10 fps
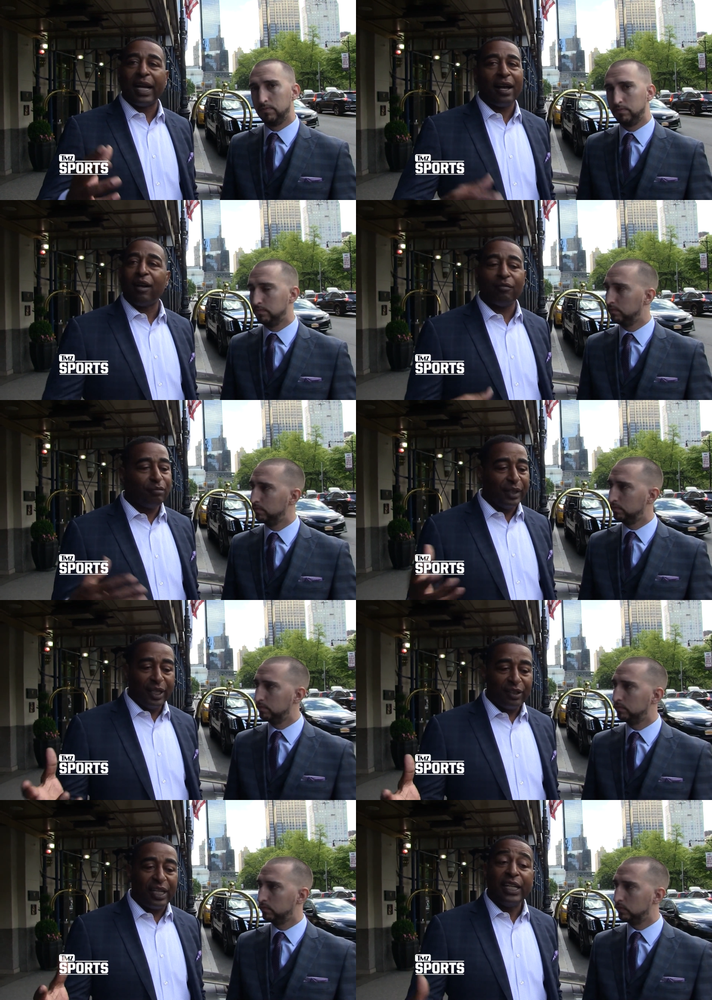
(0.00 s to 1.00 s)
Speaker 1: um,
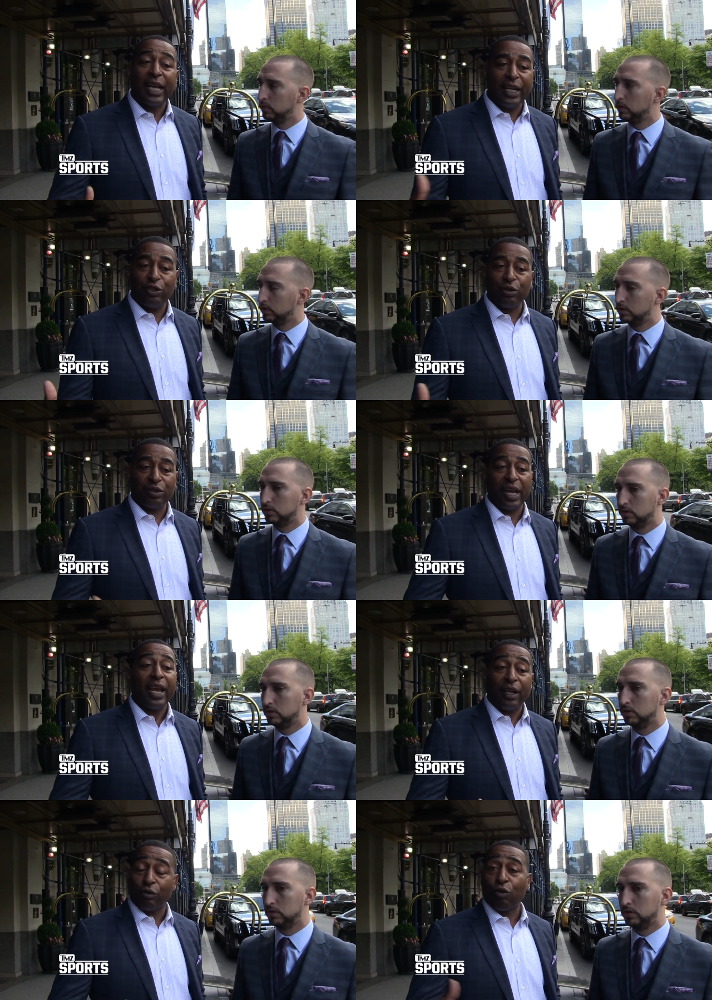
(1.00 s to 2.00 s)
teenagers
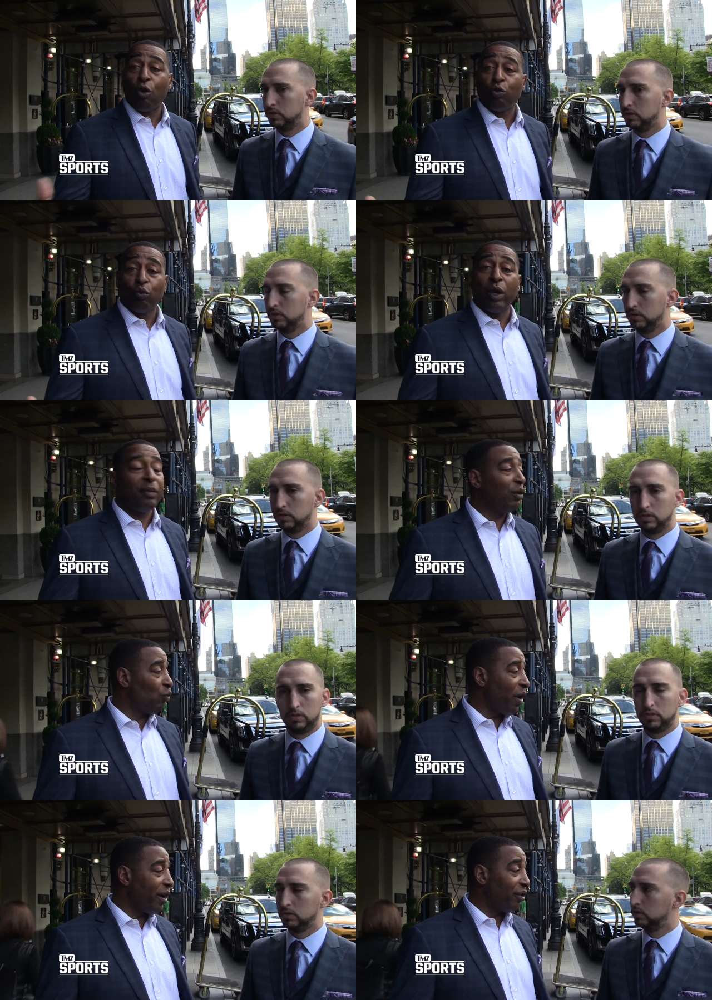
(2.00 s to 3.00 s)
and grown
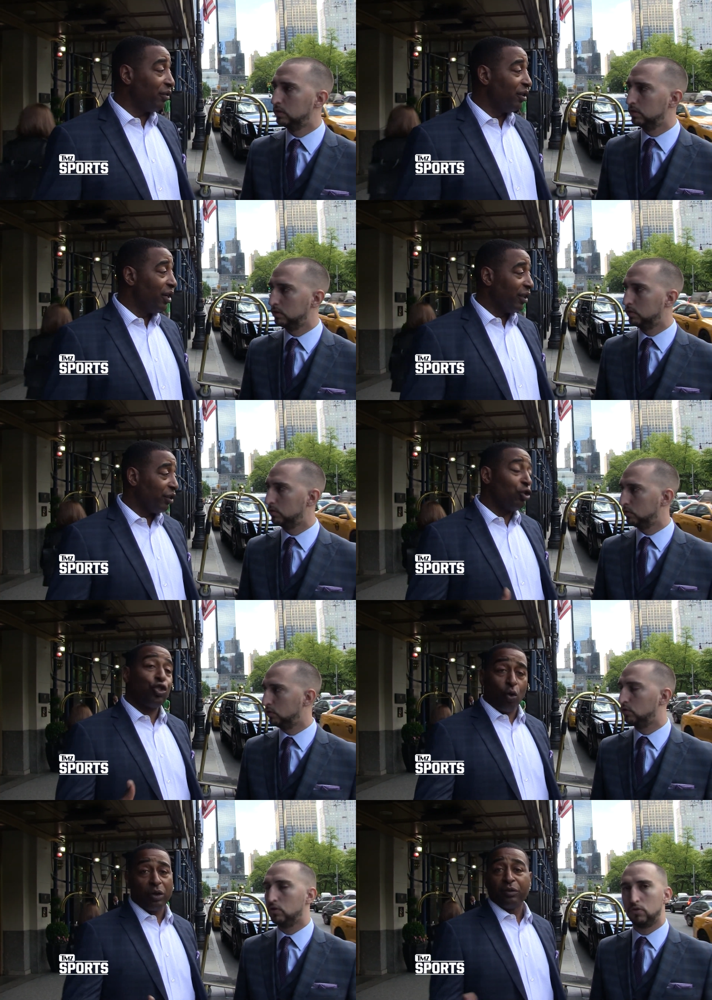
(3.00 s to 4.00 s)
women wearing the
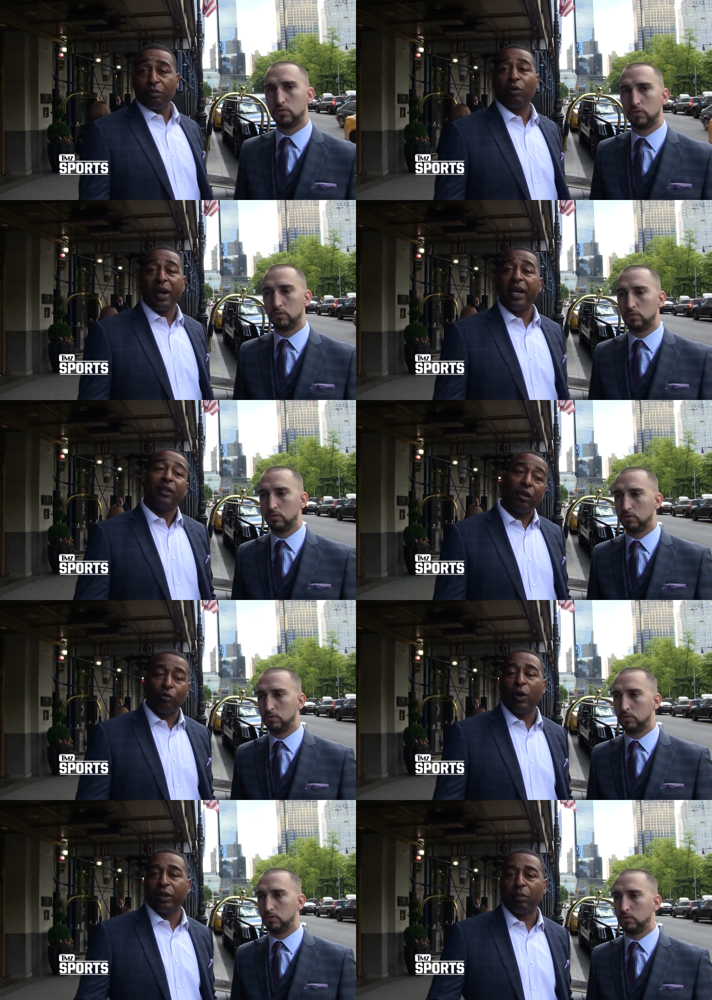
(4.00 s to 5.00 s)
Jordan brand, or
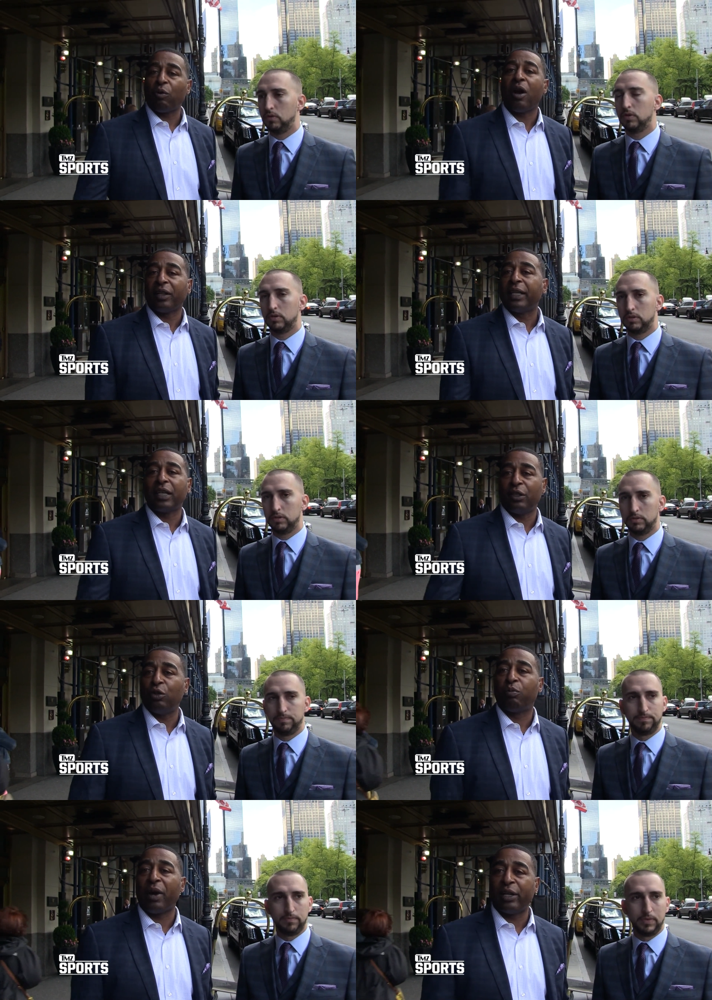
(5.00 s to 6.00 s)
uh, wearing LeBron like they
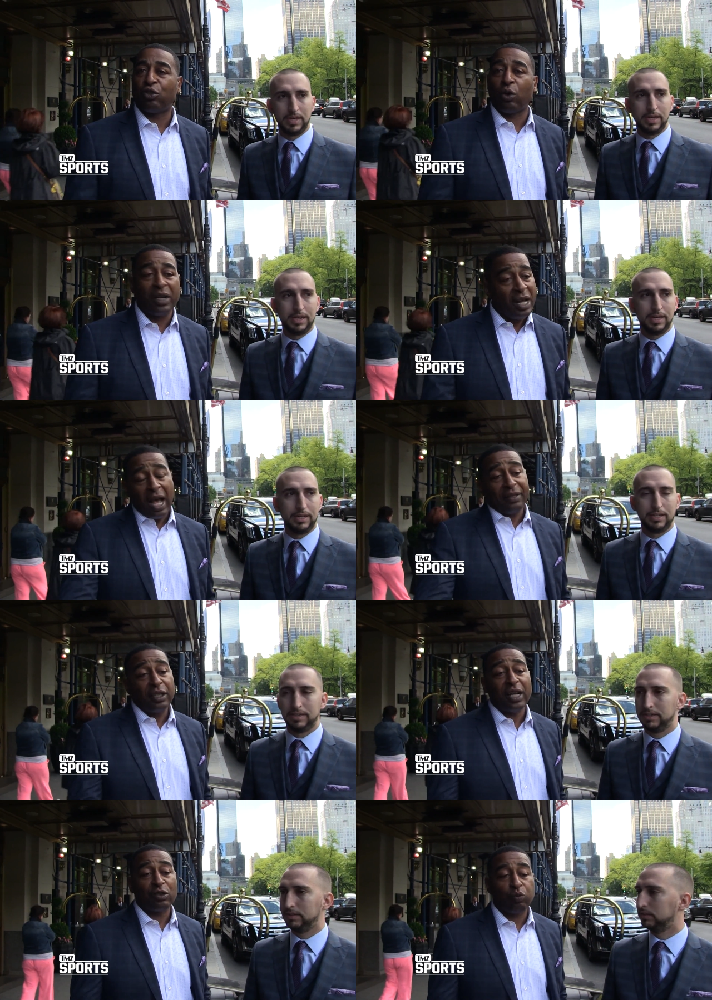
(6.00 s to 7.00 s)
do brand Jordan. I
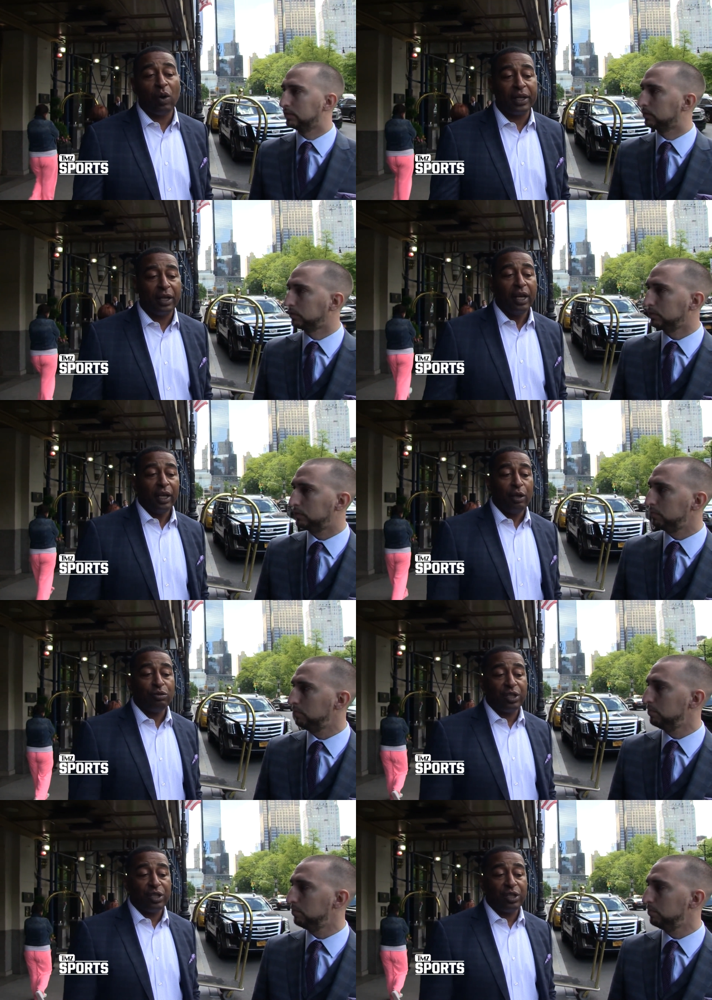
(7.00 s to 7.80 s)
think that's one huge